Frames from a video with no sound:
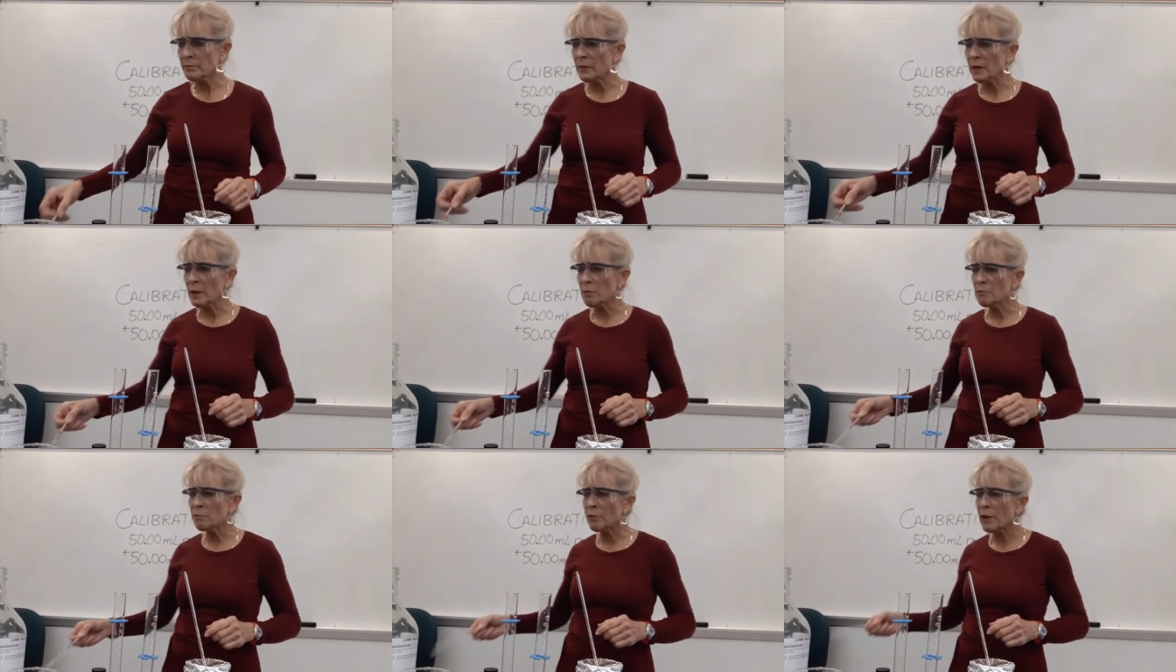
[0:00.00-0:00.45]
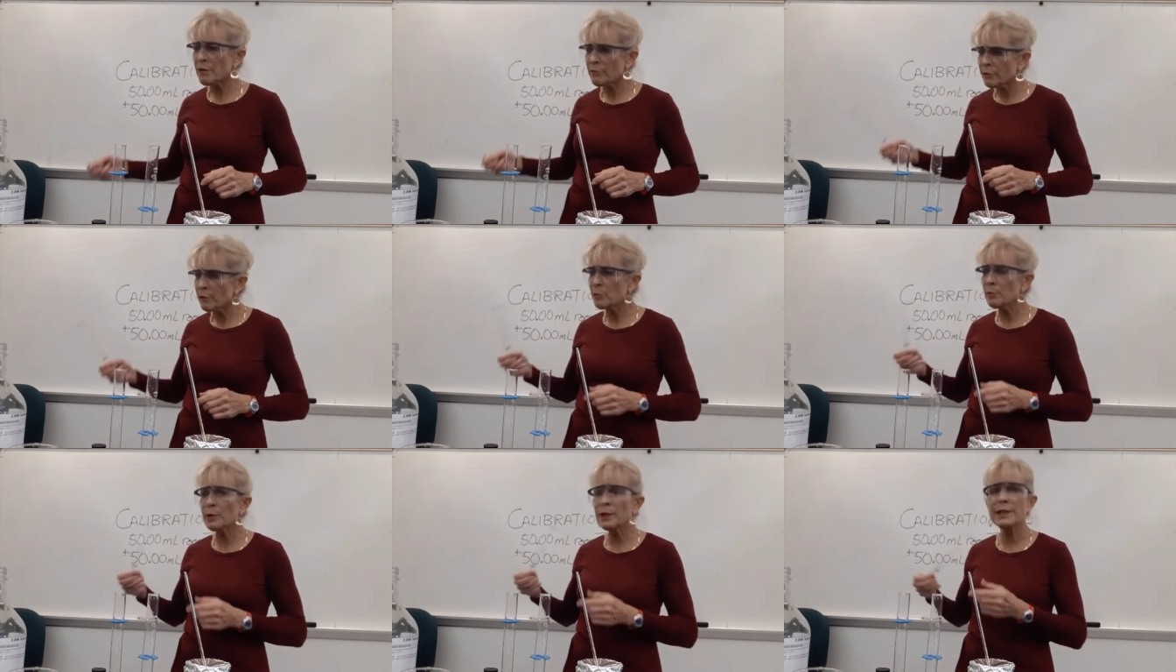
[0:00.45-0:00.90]

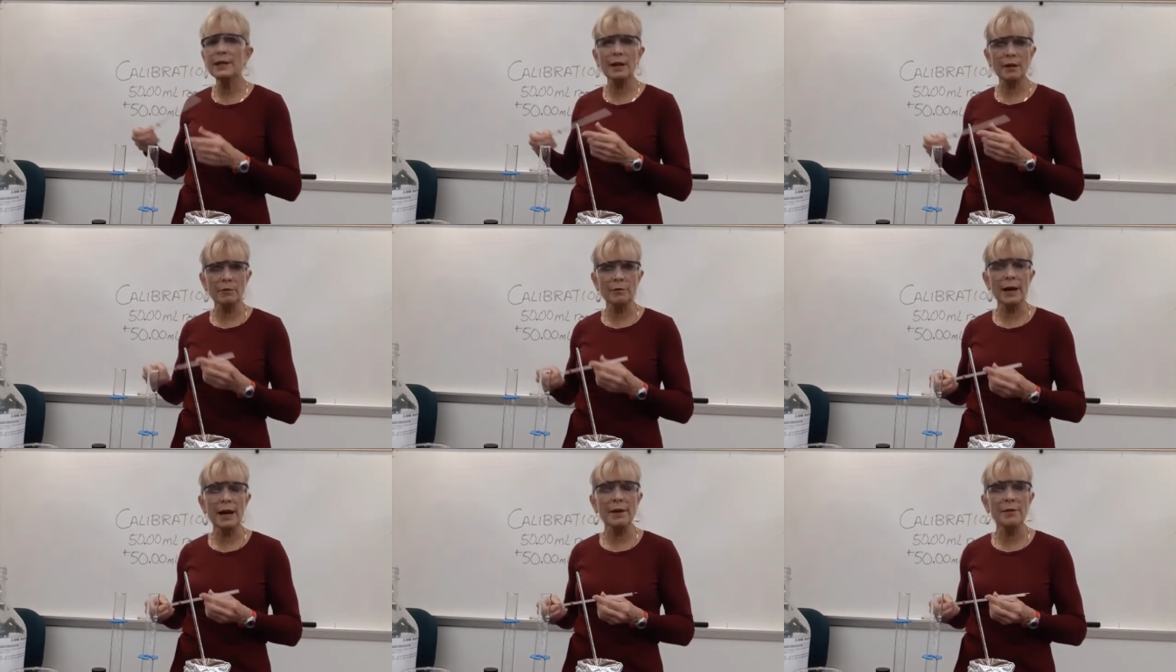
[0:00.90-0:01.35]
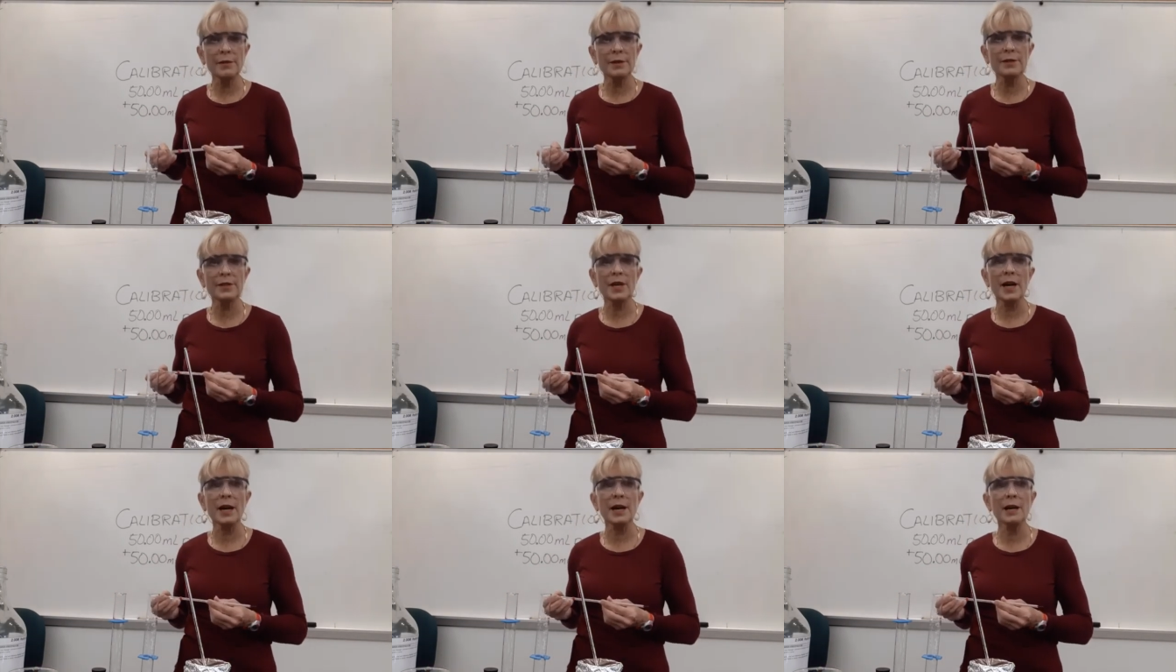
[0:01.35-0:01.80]
preferably around the
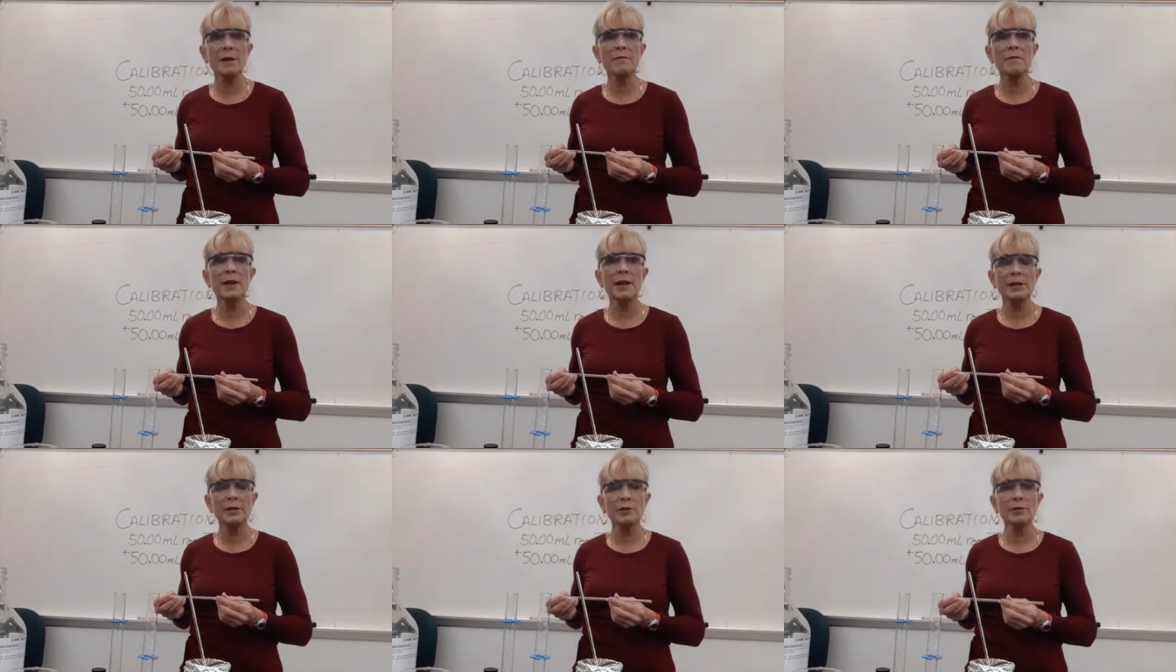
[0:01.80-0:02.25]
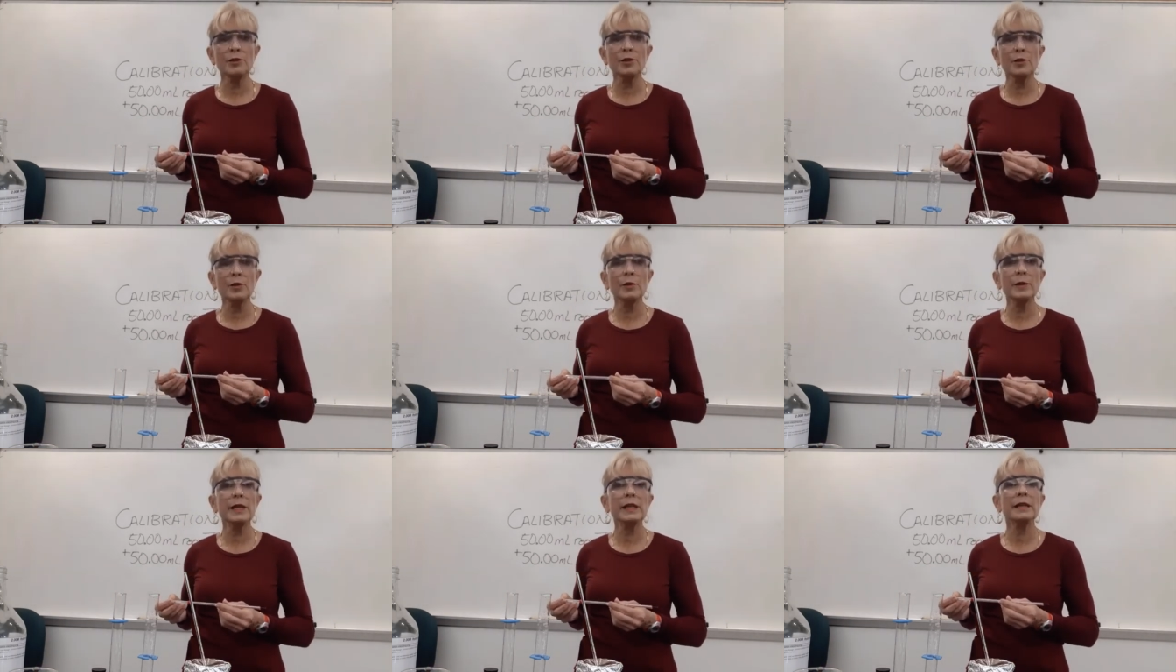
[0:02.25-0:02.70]
time that you're
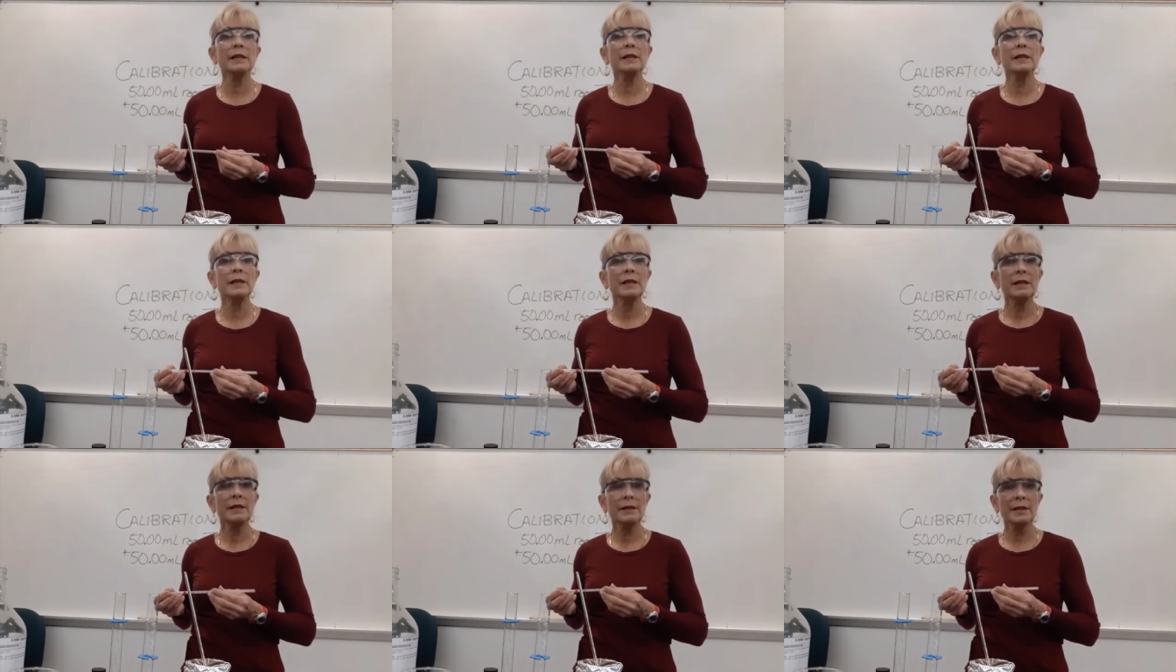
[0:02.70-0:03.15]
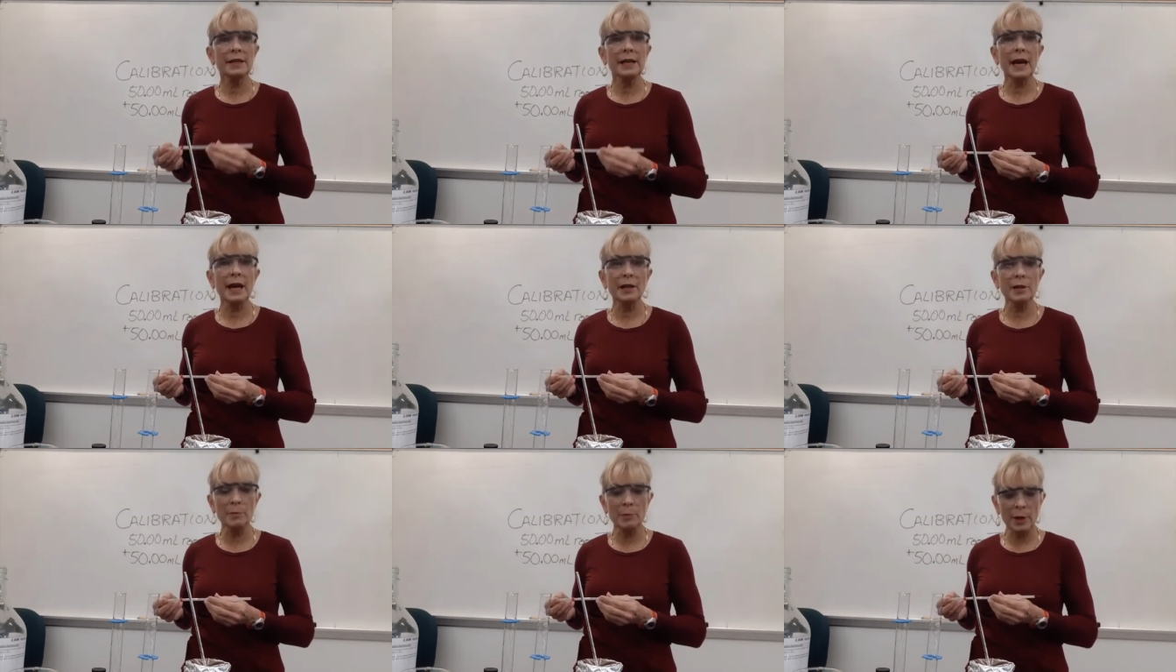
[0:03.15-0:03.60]
doing the
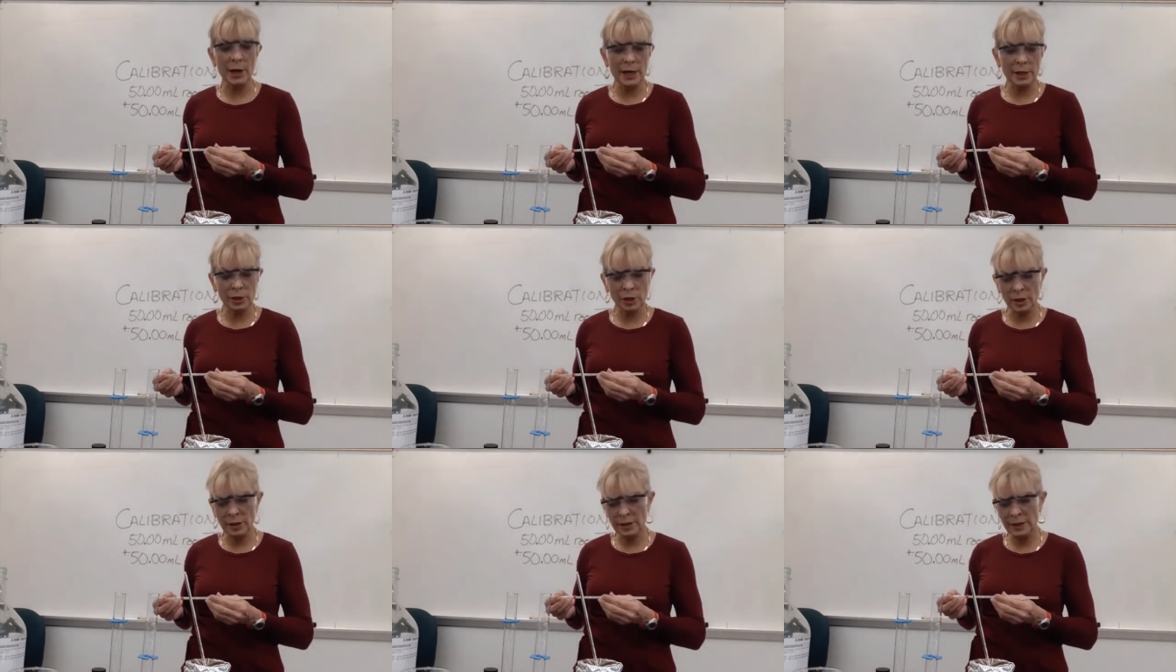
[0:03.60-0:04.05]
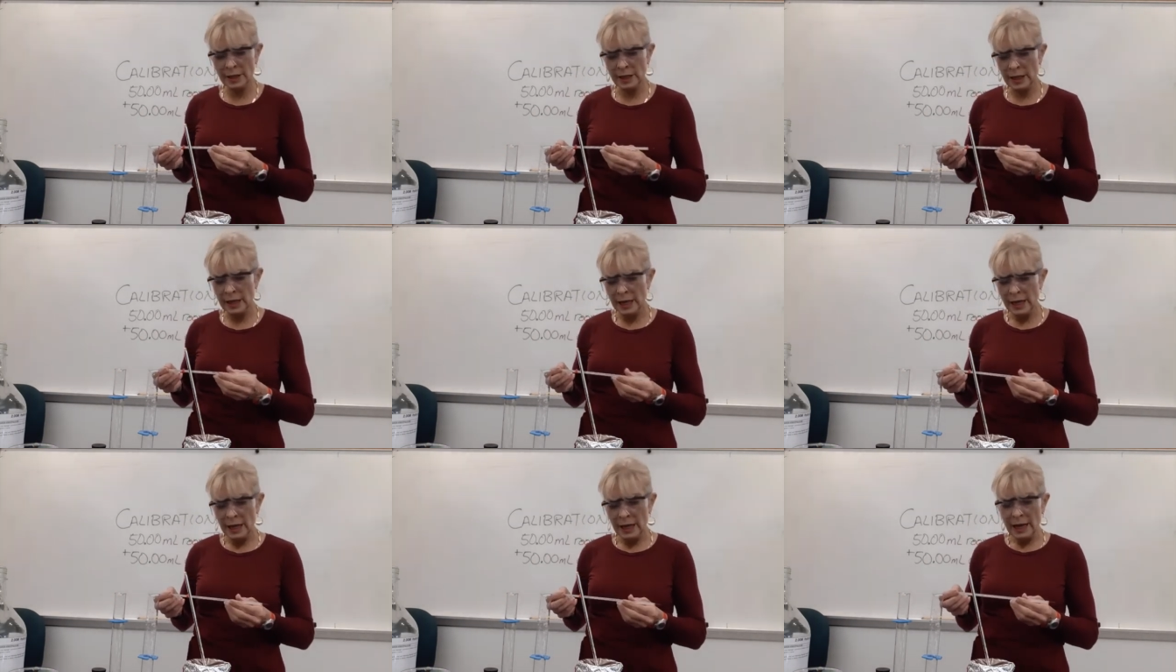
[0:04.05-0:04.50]
calibrations.
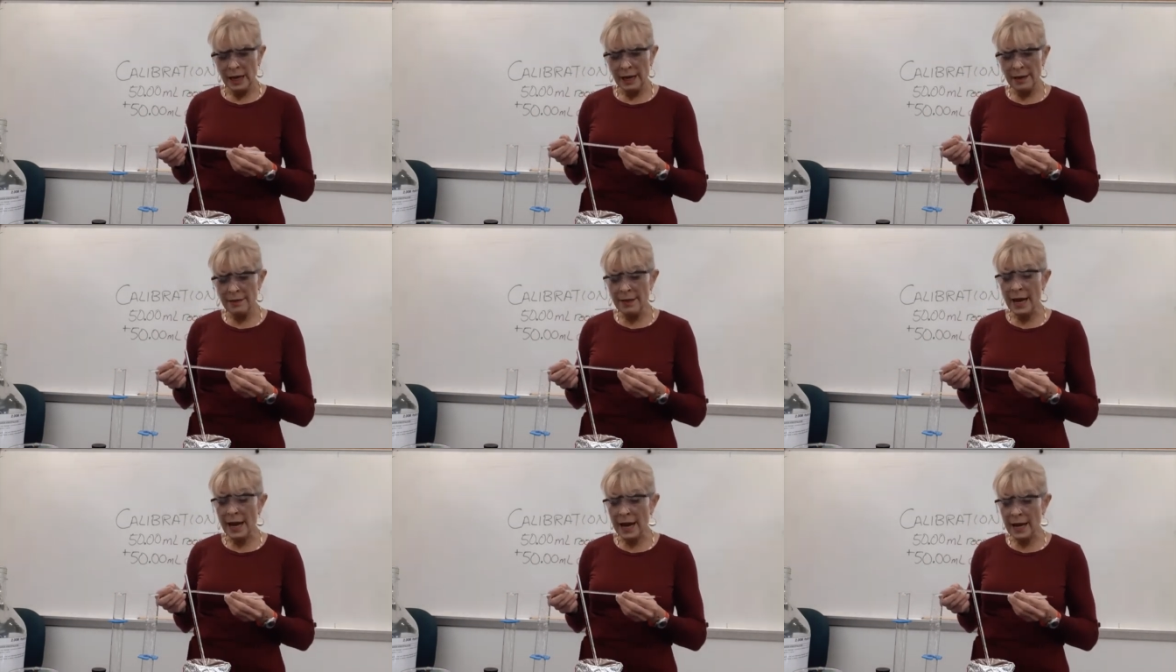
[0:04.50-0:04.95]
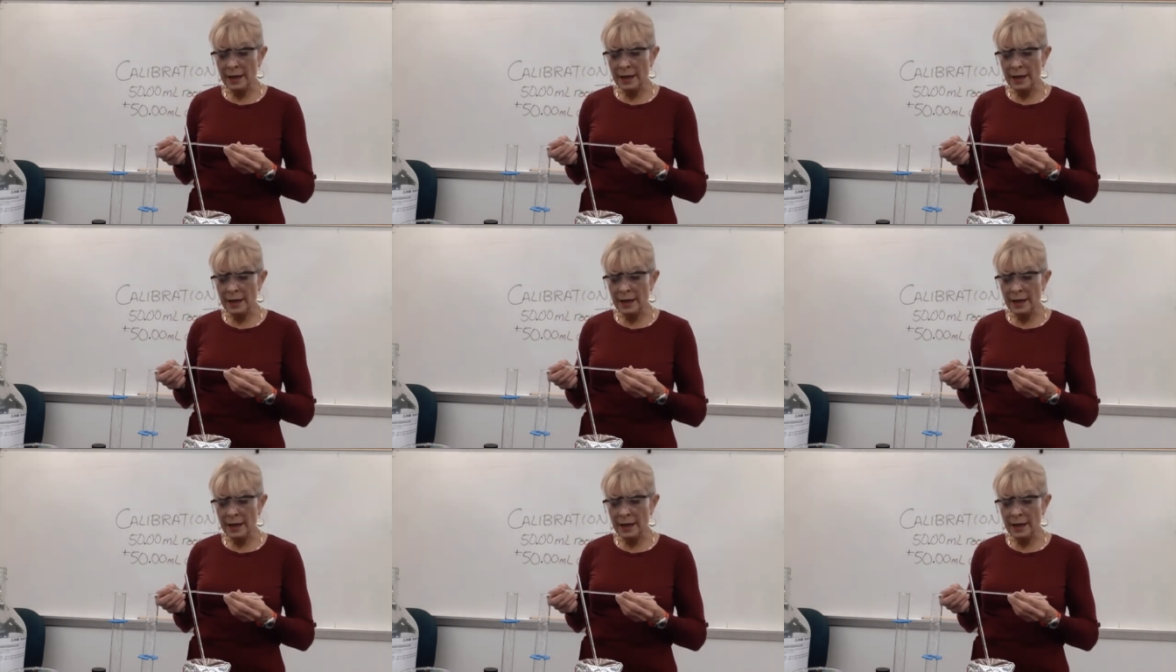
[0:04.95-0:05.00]
And that